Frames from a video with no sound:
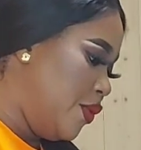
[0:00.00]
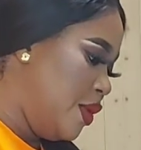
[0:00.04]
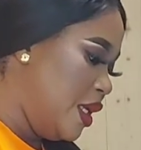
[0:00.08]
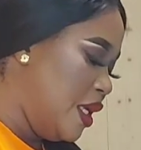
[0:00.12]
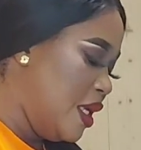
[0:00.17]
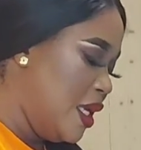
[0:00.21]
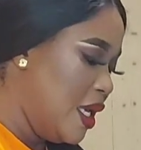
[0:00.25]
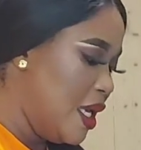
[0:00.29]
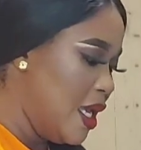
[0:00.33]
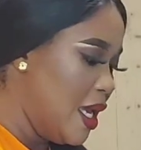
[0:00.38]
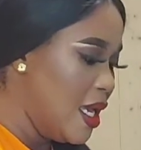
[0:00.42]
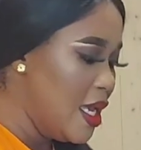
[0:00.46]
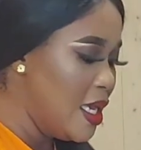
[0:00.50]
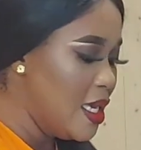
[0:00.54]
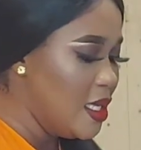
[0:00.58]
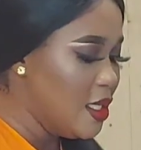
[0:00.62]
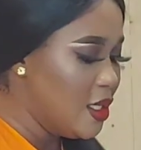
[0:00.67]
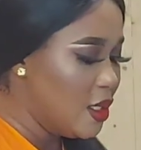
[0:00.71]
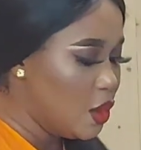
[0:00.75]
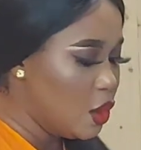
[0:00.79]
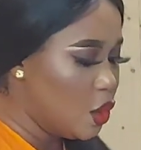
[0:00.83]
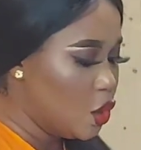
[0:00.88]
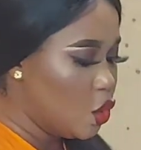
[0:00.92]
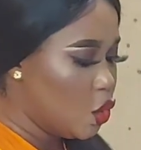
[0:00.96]
The hair is
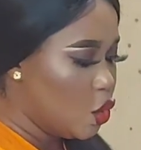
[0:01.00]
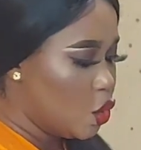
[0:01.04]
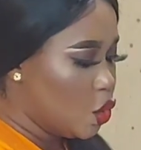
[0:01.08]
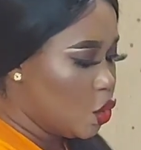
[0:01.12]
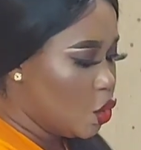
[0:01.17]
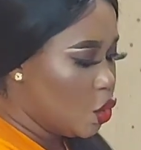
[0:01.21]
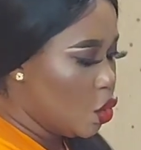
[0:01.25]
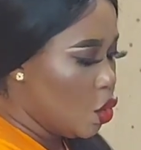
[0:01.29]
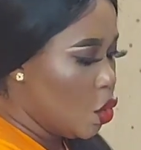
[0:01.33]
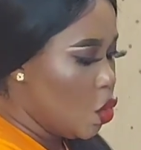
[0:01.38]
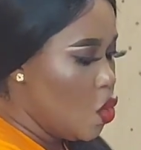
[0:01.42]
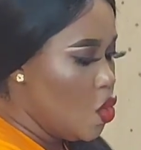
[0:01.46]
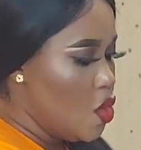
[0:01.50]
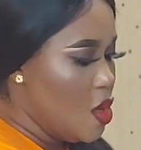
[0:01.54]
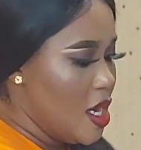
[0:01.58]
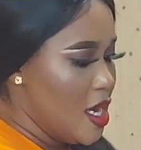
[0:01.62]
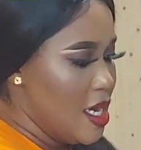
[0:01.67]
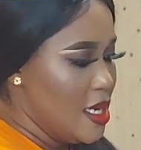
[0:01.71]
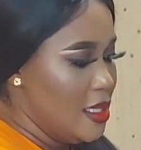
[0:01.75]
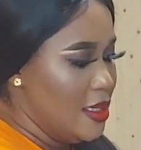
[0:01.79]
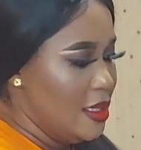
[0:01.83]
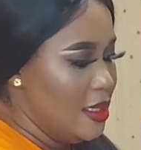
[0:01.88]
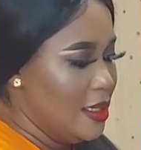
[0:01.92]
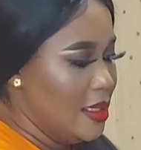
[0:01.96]
so
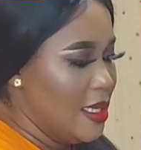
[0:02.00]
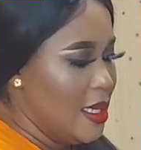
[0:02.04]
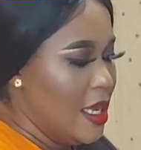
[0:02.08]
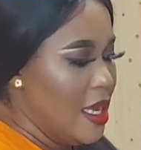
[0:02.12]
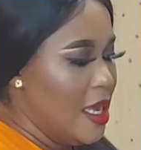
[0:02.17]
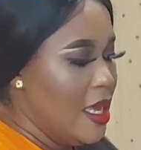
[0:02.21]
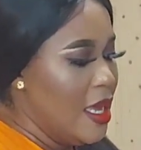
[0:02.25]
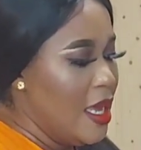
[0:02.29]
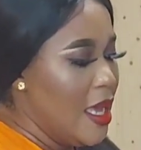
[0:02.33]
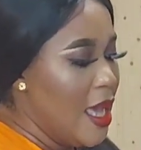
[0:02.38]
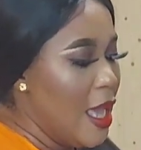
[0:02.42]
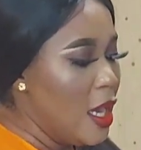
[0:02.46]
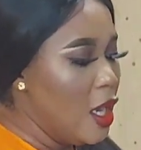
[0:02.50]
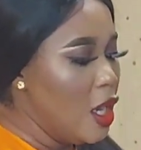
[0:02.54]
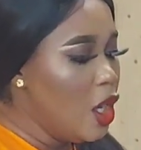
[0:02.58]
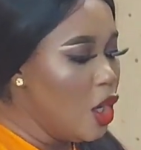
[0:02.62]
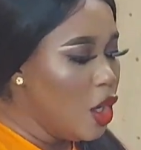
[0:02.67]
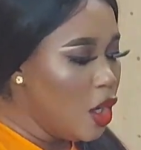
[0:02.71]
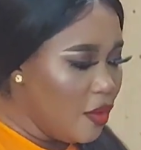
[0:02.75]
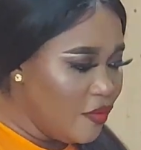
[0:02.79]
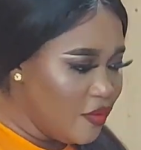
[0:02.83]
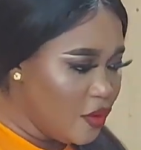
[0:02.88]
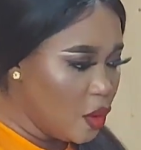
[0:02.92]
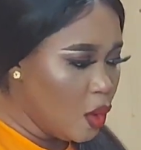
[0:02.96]
nice. I
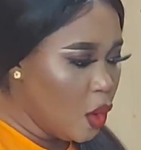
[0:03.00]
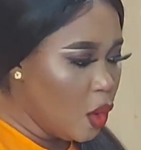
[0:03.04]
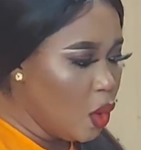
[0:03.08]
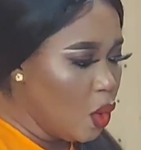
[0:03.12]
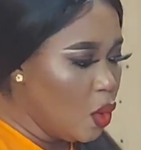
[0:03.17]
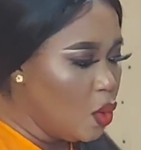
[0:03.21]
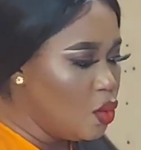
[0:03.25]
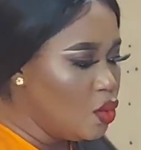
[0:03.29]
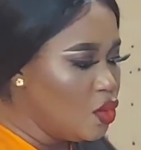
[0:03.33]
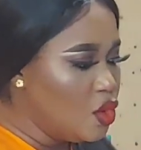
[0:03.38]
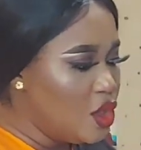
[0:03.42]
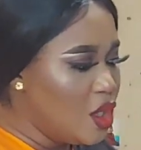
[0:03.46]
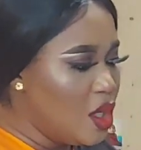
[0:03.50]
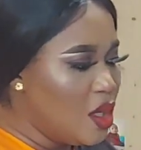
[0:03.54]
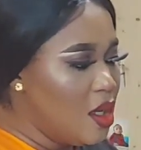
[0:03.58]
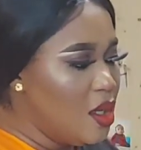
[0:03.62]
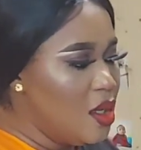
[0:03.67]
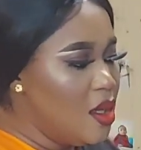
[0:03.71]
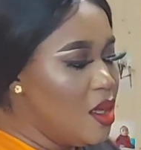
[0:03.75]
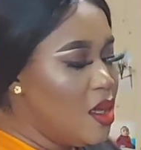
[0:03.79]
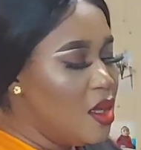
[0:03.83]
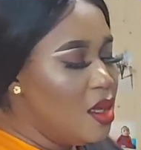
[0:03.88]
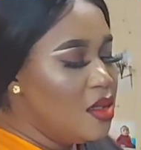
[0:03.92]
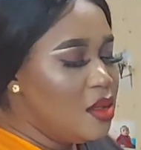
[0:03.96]
love the closure,
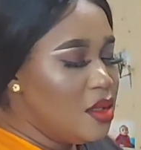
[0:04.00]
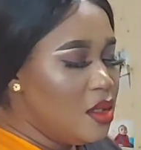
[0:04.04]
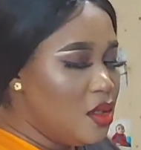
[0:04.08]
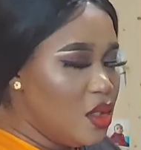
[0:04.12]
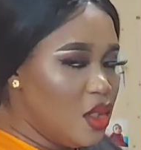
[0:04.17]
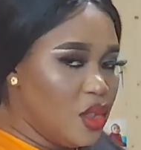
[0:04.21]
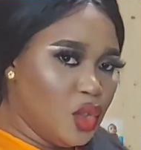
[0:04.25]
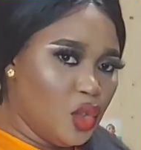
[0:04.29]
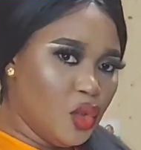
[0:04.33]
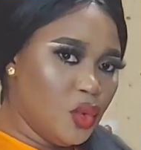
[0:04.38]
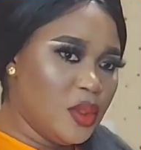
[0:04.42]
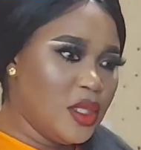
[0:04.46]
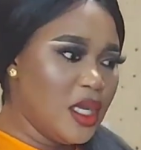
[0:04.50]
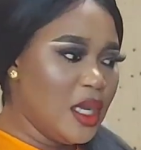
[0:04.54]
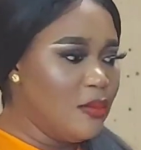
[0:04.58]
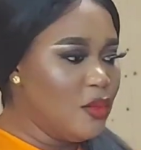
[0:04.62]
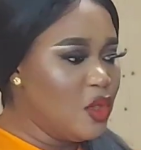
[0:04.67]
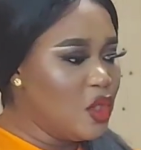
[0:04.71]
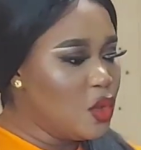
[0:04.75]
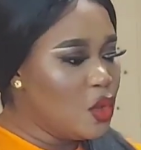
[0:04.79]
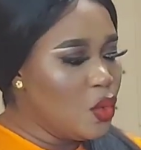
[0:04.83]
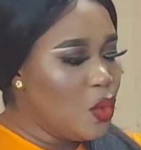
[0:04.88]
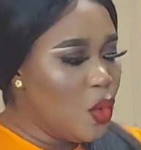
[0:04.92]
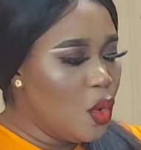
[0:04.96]
the
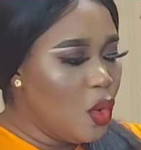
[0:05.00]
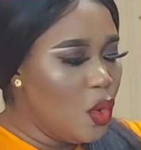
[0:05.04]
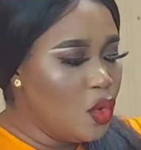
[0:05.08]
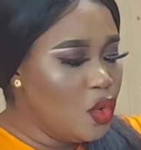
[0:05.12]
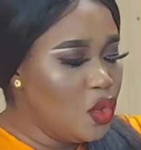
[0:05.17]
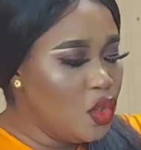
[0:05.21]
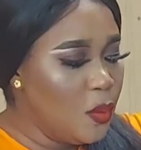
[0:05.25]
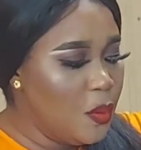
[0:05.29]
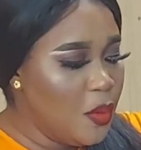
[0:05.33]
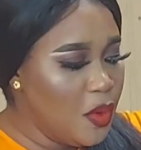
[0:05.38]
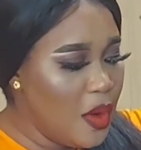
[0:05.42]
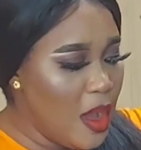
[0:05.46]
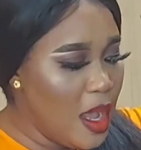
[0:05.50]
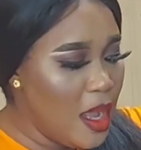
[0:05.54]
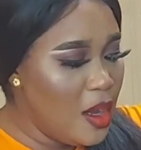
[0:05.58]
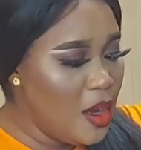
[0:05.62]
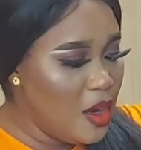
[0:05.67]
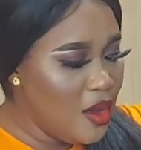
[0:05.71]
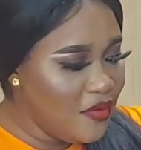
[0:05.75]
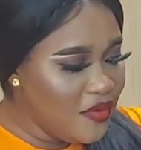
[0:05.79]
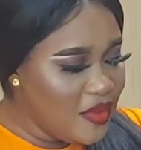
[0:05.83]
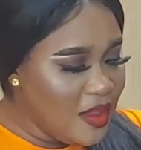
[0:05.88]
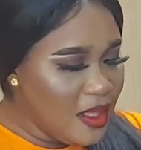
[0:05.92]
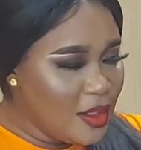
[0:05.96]
2x2 closure, because I
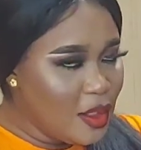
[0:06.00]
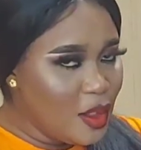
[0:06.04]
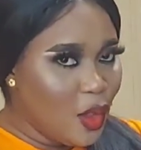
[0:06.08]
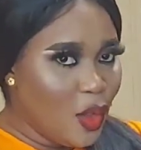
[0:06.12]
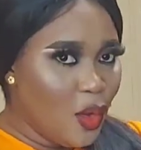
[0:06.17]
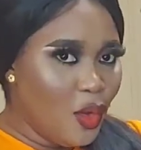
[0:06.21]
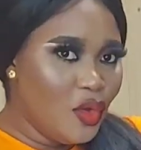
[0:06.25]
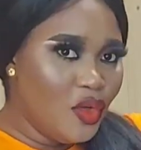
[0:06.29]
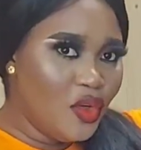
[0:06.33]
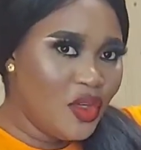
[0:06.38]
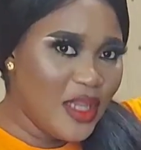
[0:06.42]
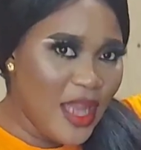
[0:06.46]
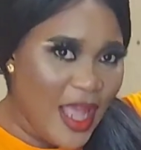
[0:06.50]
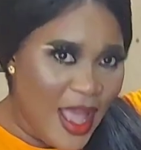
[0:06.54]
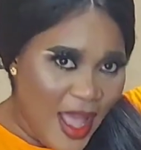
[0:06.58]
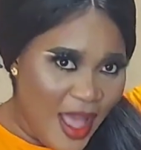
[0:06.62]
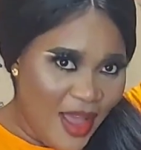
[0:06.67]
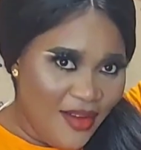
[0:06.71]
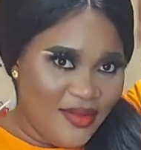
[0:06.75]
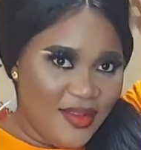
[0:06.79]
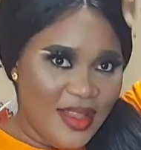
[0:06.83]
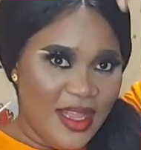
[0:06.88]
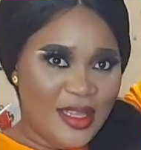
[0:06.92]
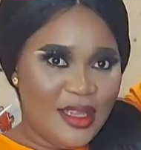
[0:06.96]
love that closure that
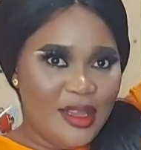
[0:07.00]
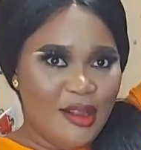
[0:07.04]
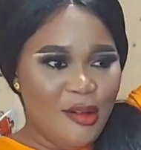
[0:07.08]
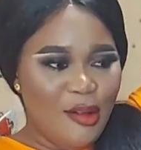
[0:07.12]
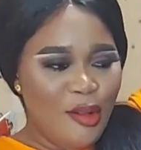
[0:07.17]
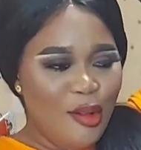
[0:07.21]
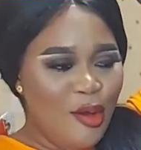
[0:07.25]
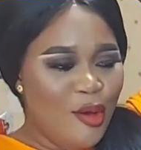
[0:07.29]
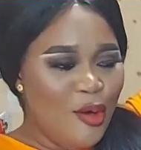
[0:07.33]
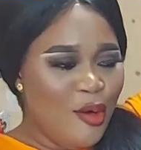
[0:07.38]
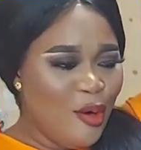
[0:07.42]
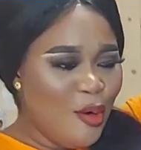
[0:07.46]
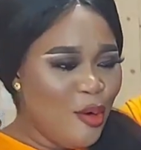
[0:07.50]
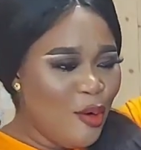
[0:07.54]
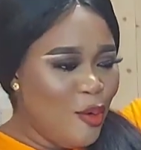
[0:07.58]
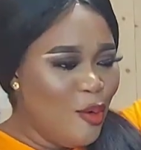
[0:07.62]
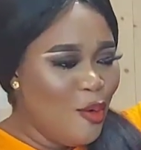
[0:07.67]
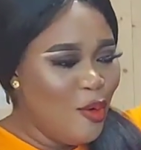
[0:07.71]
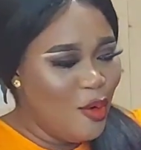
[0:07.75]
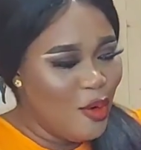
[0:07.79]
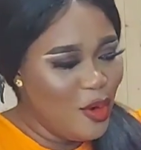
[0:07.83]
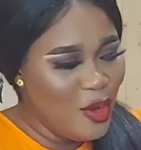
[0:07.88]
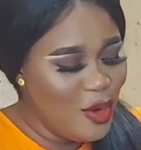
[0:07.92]
have that long look.